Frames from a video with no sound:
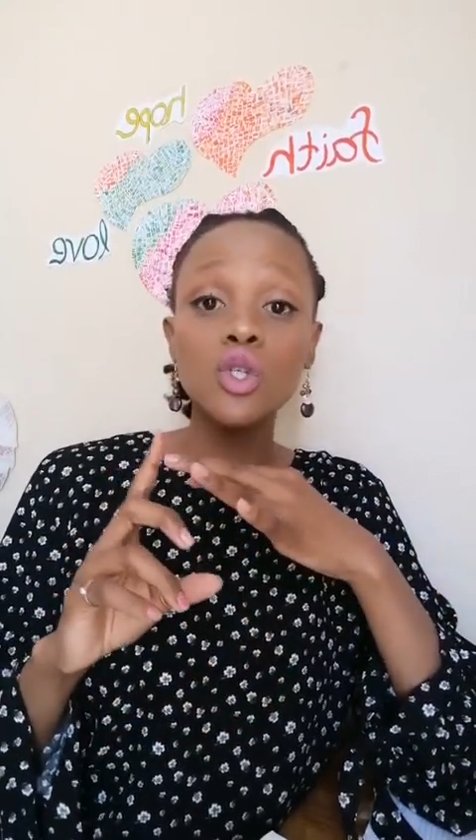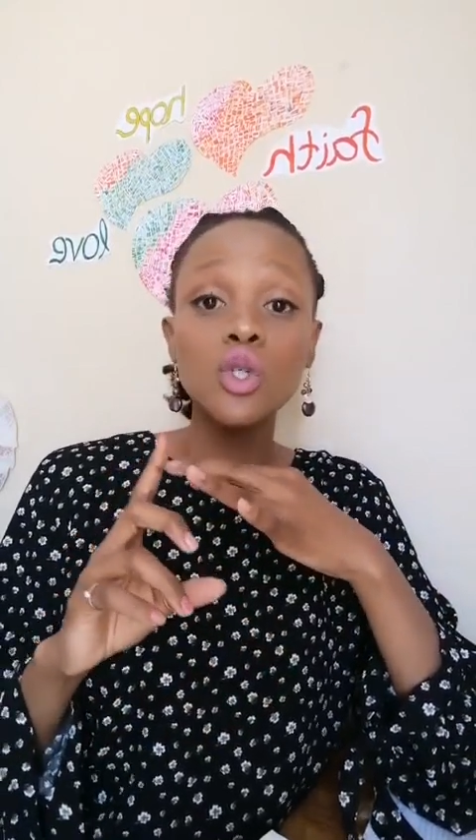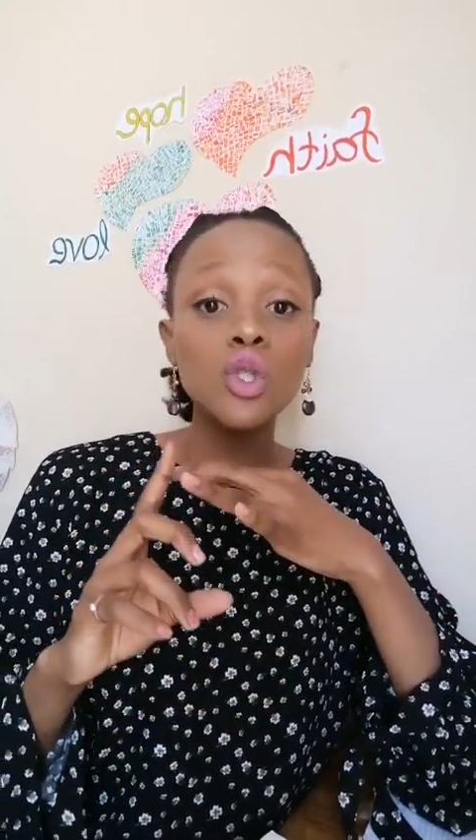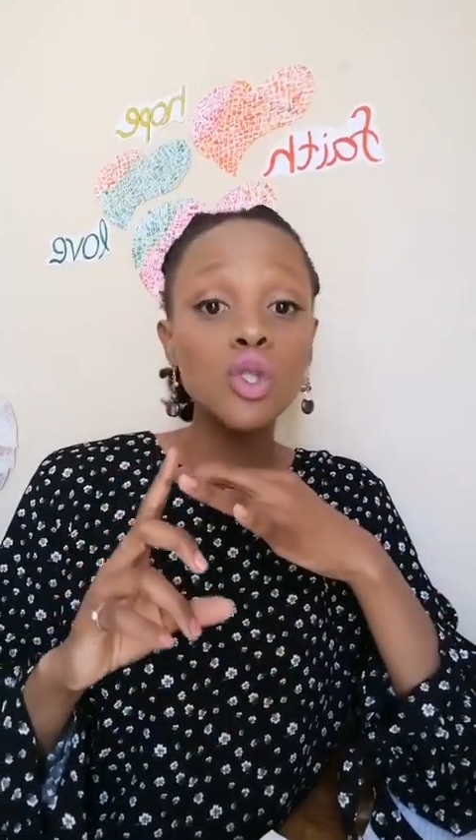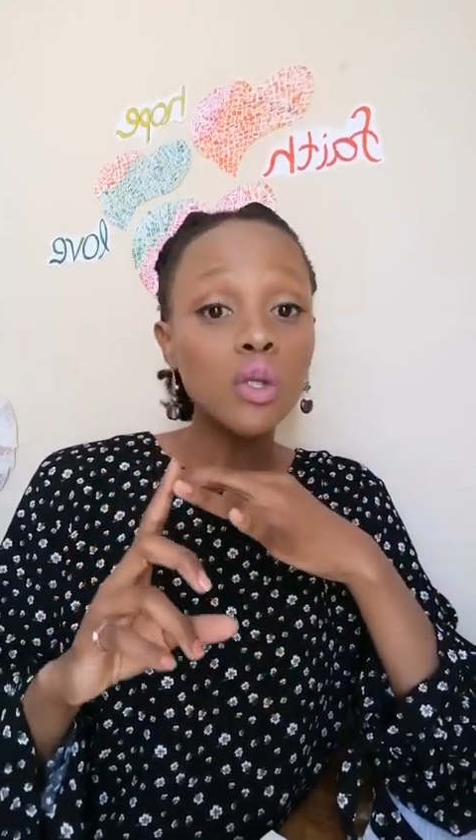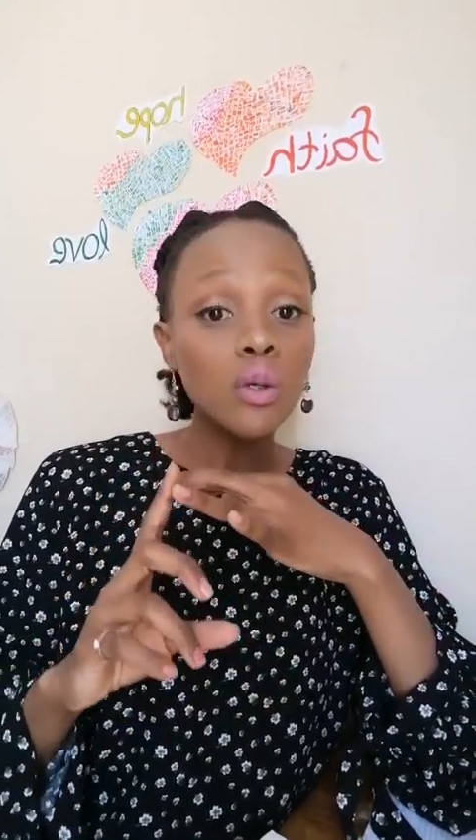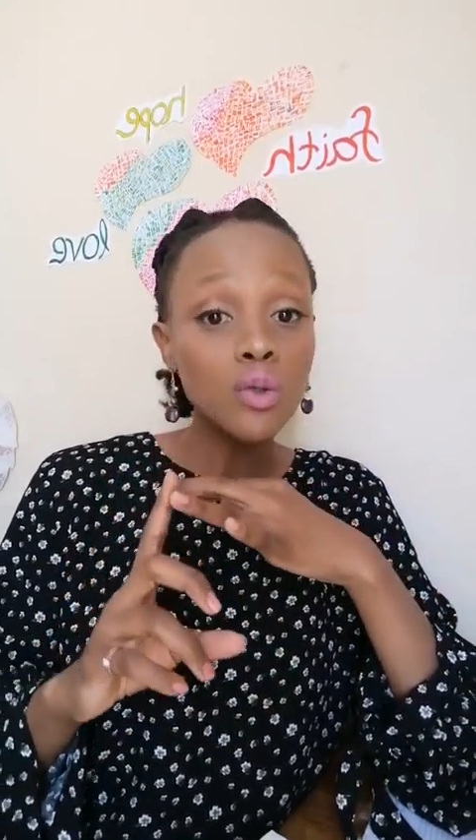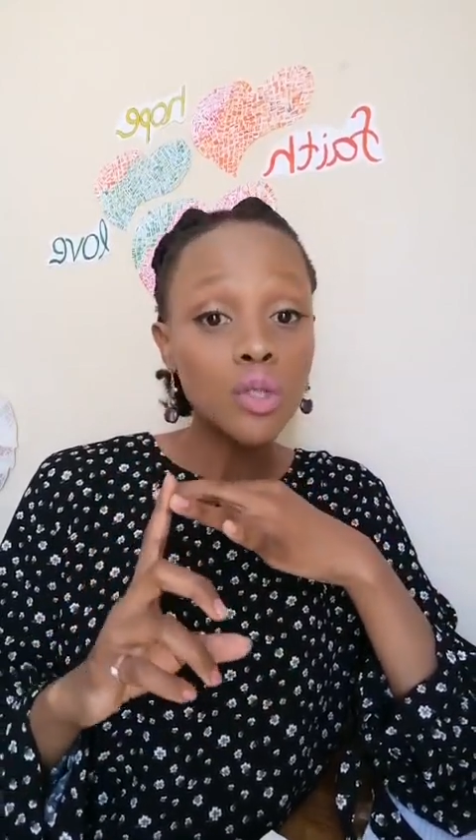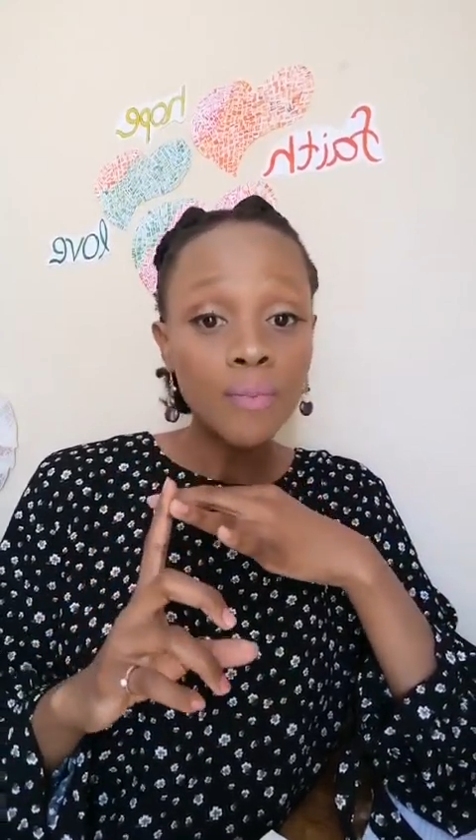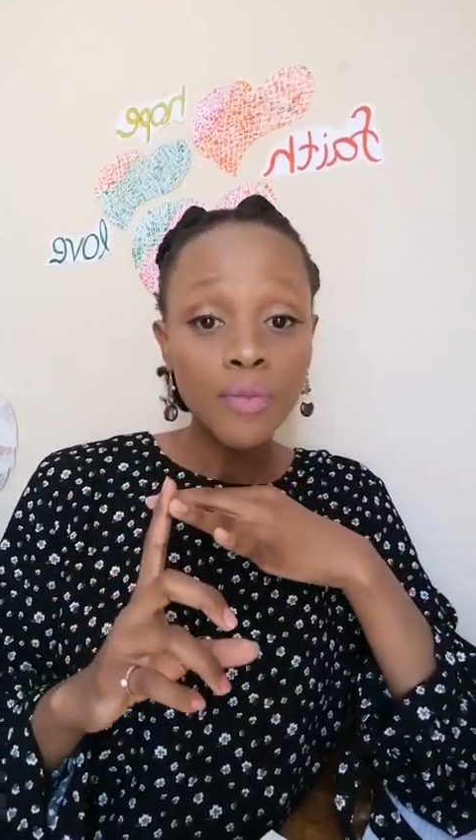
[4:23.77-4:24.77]
to
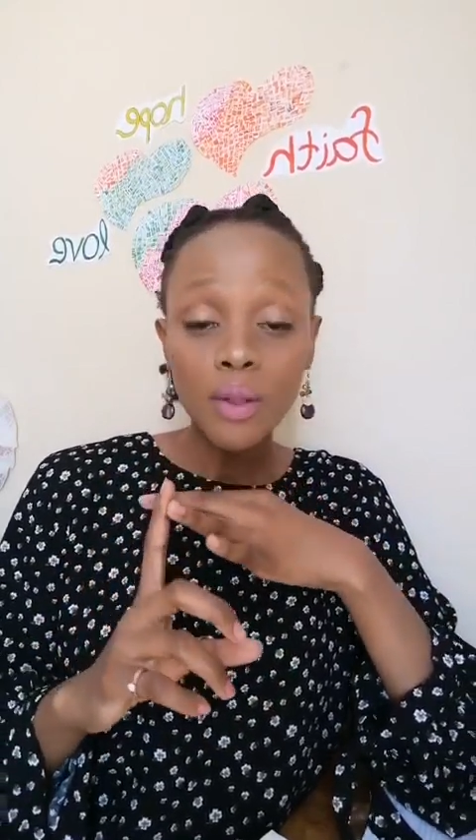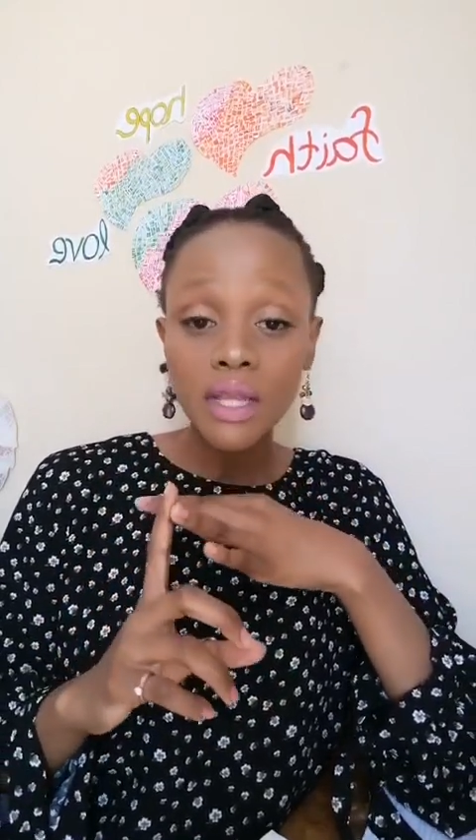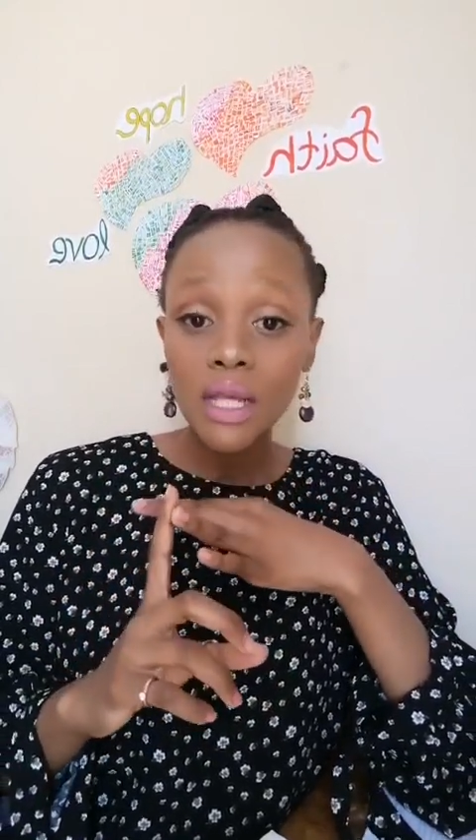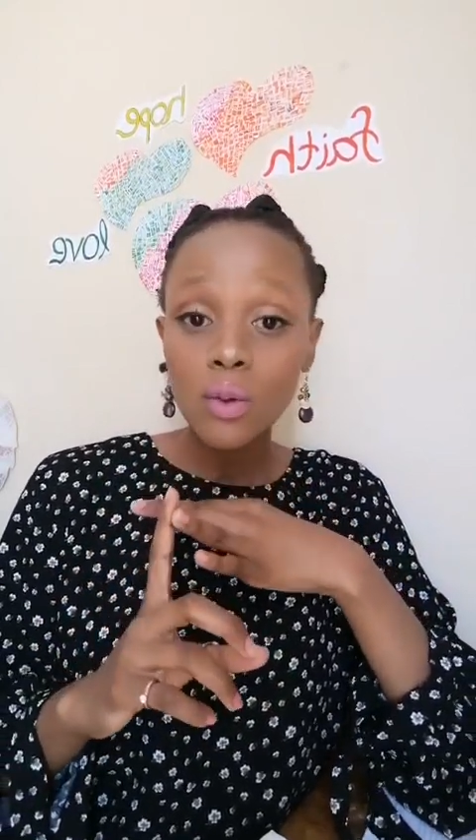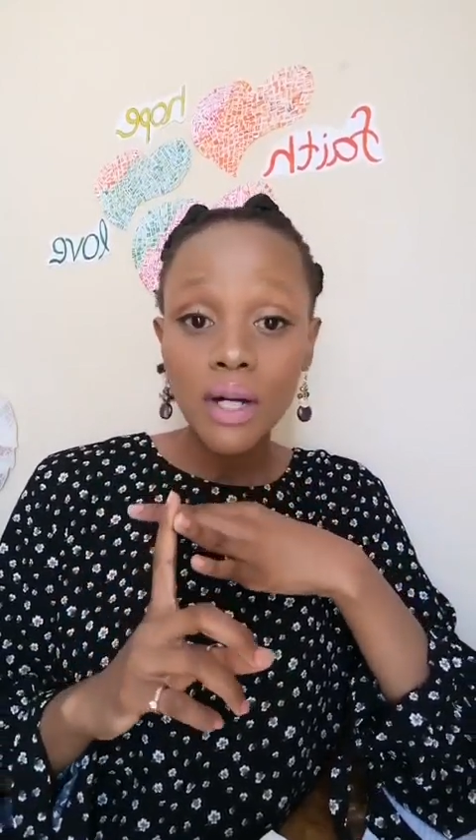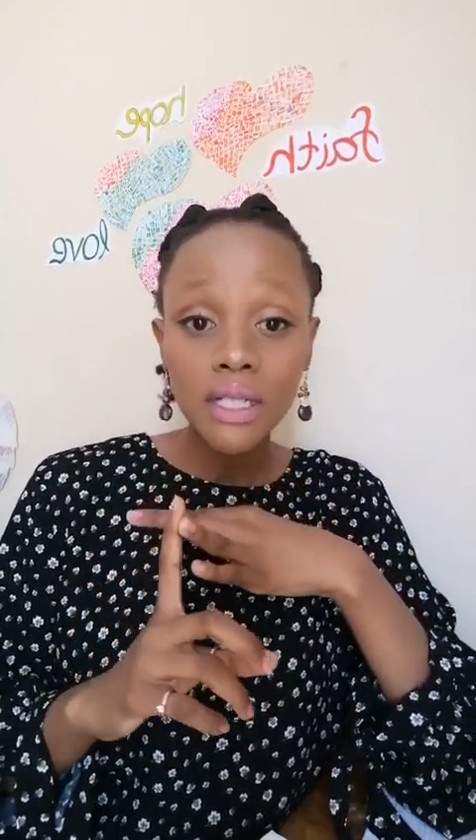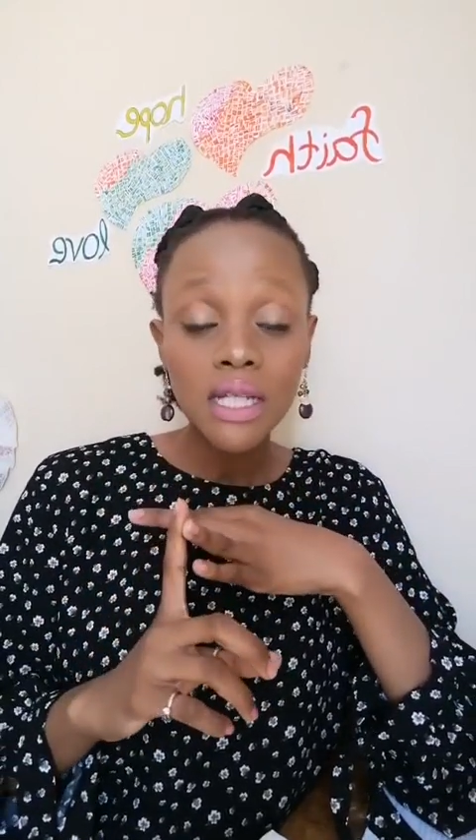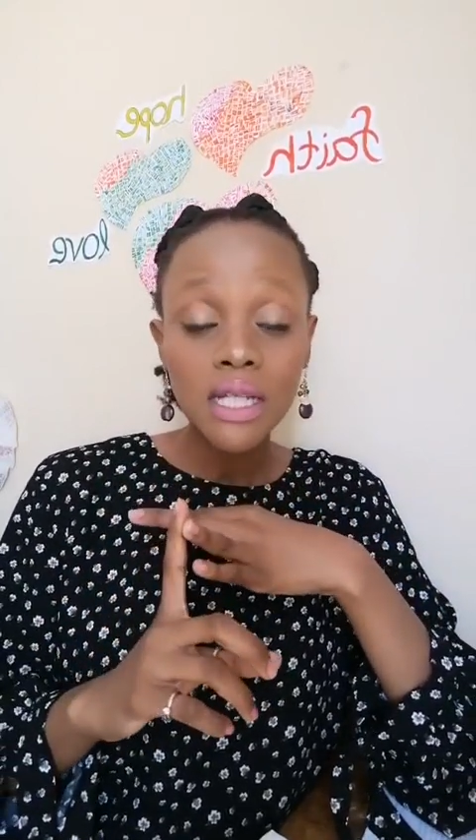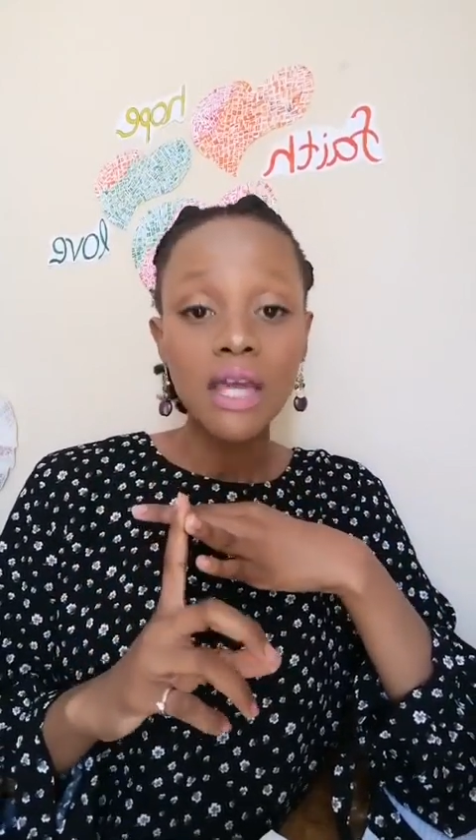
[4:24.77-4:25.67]
choose what they want.